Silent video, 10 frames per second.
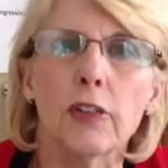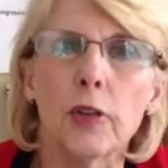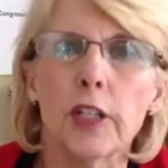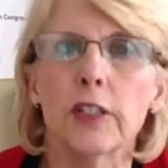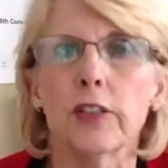
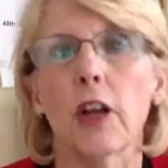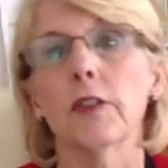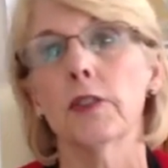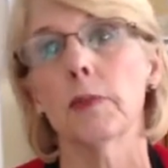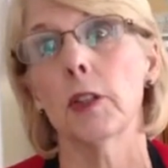trying to
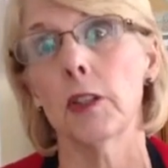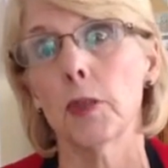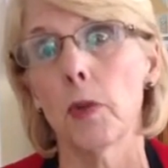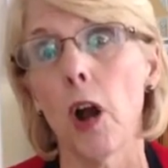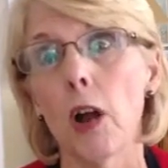solve some of these
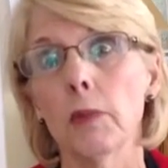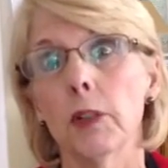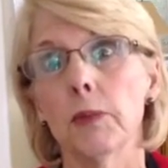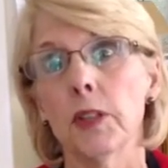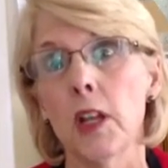
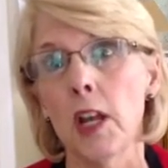problems?